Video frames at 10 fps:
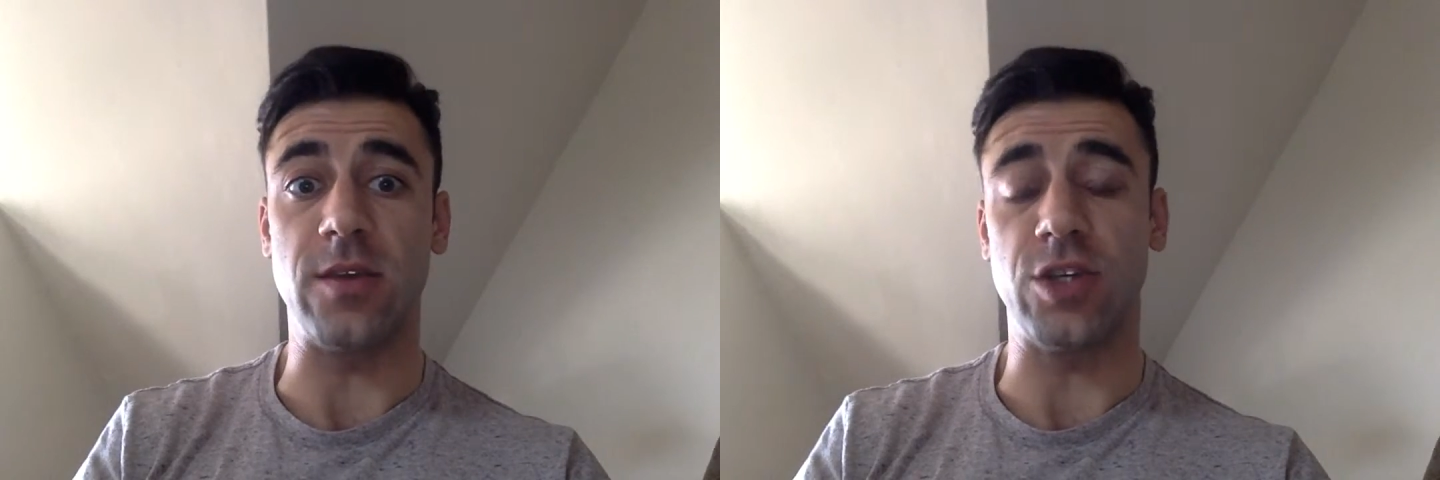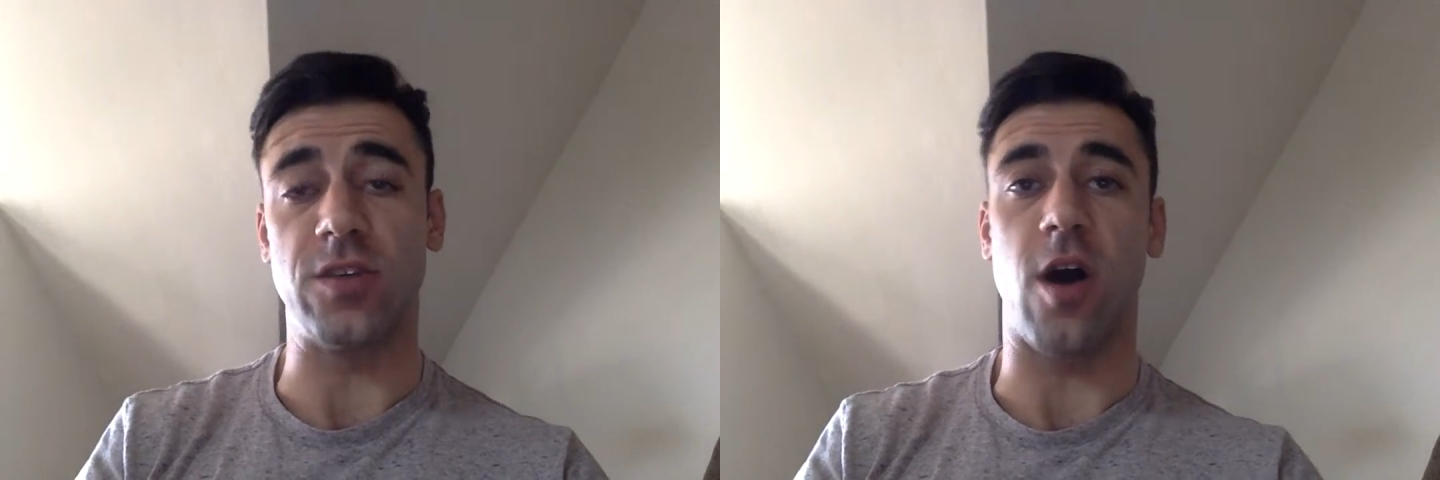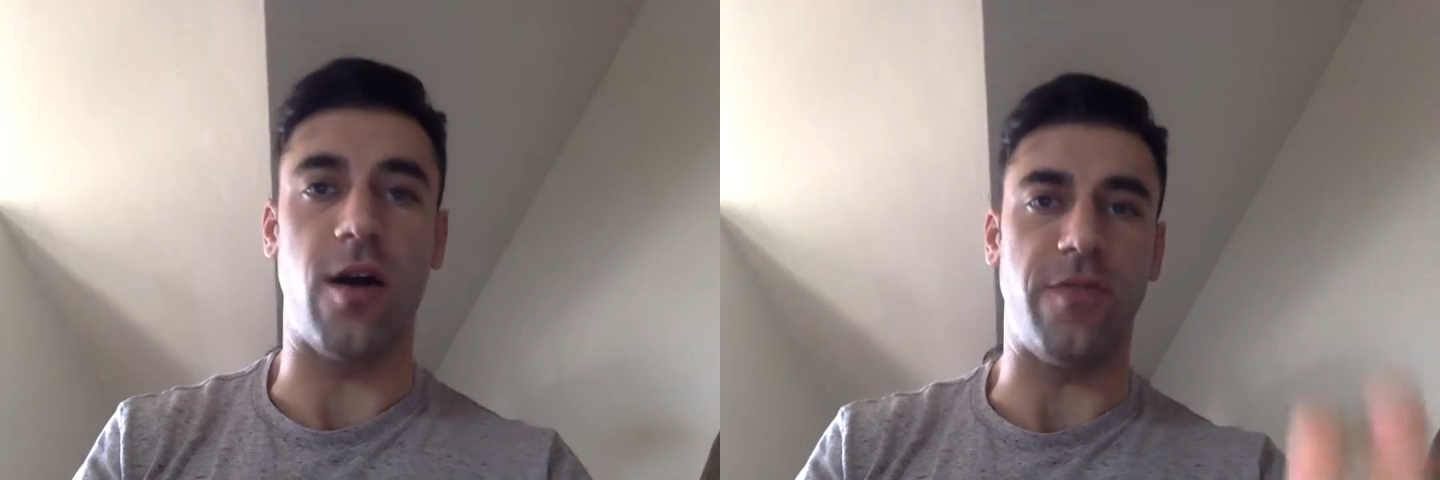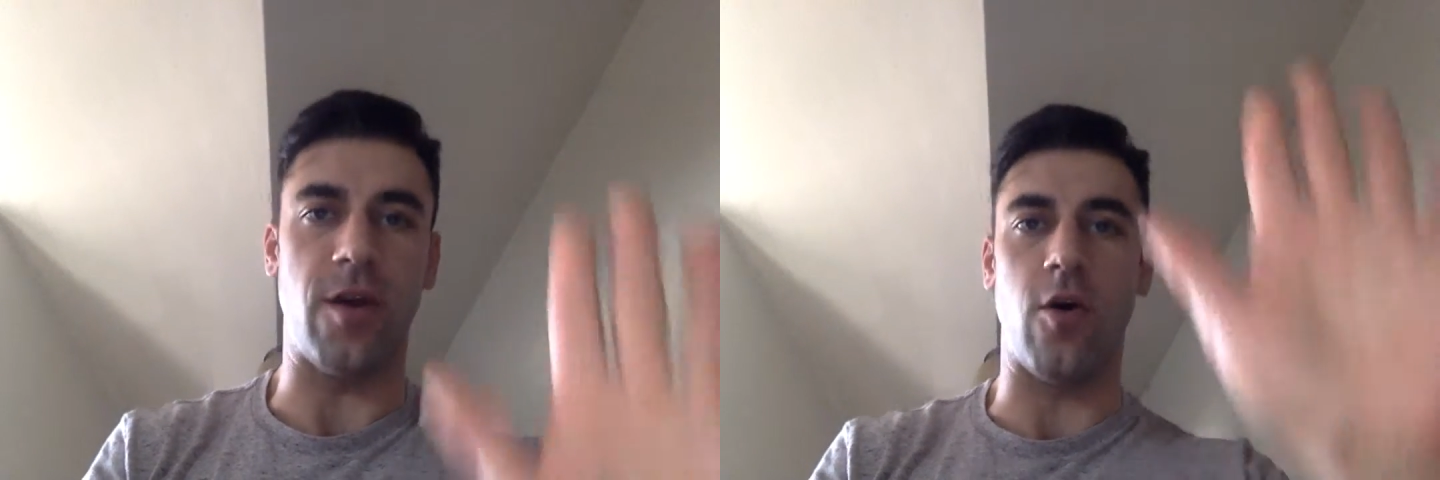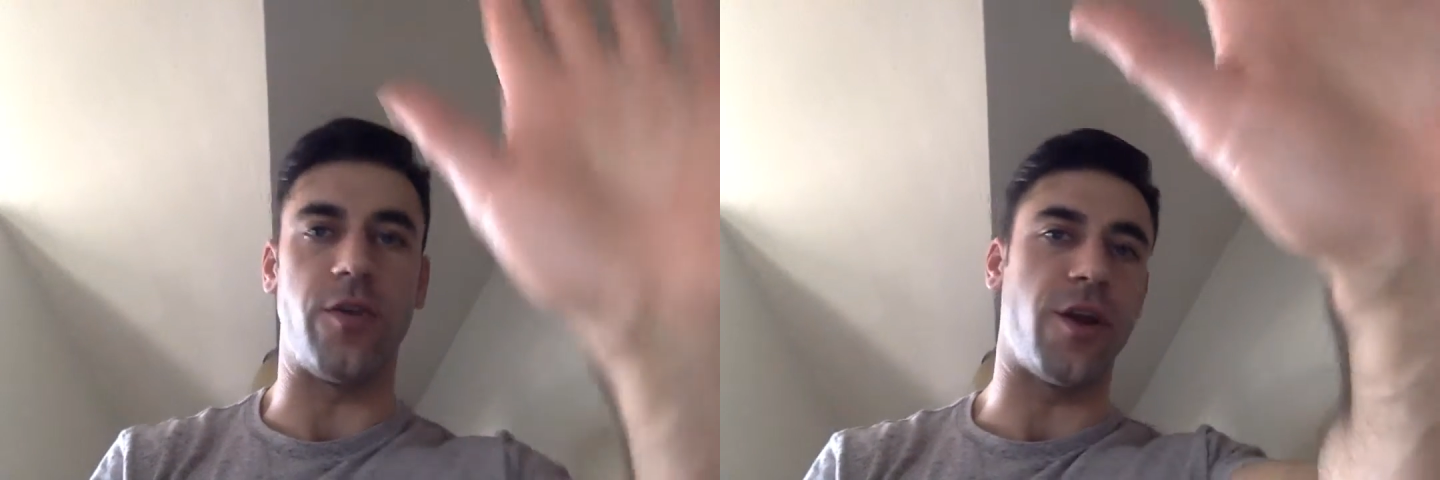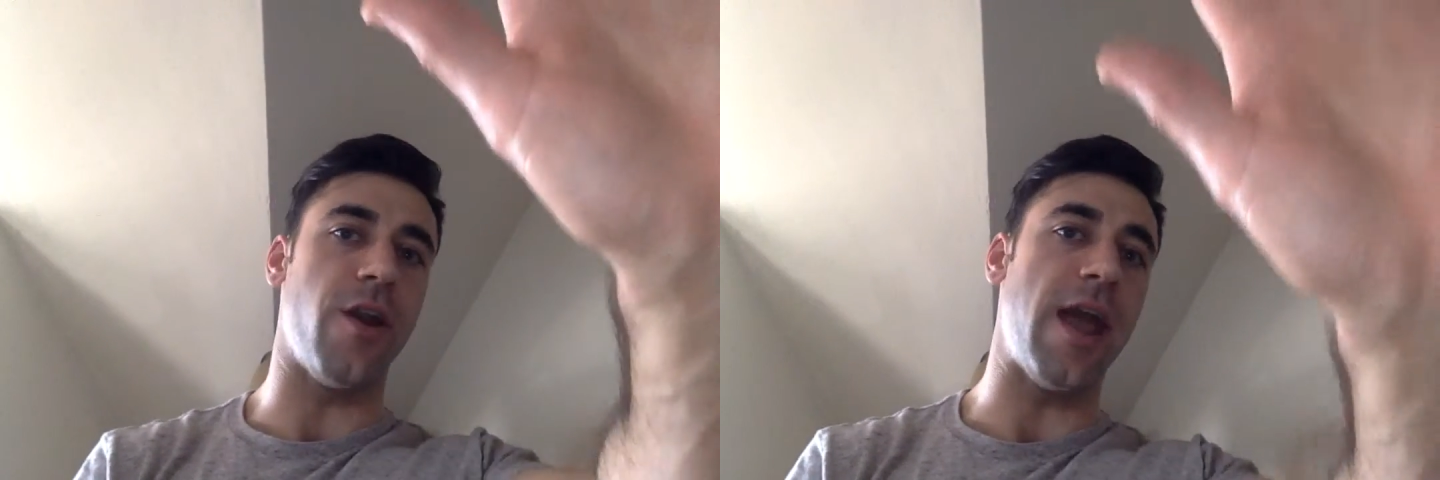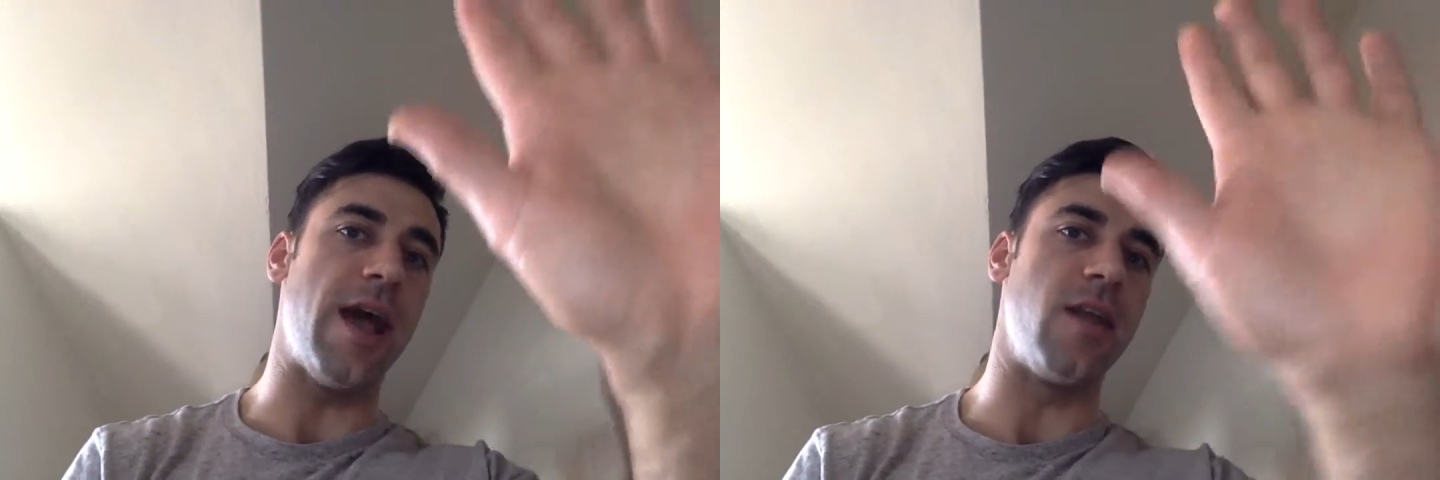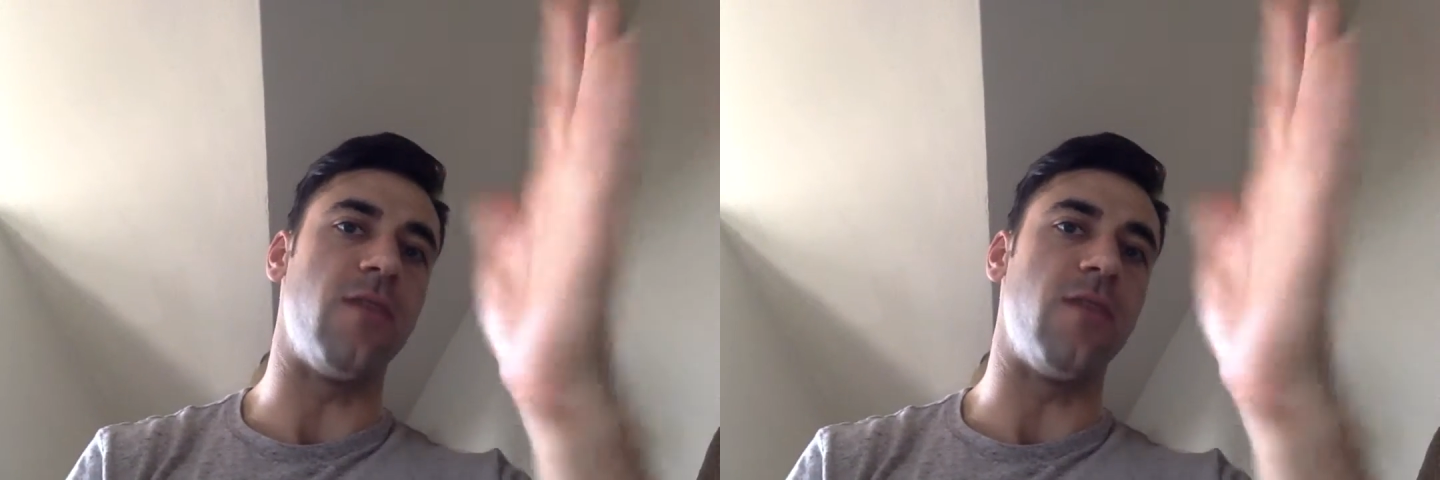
She's often holding her hand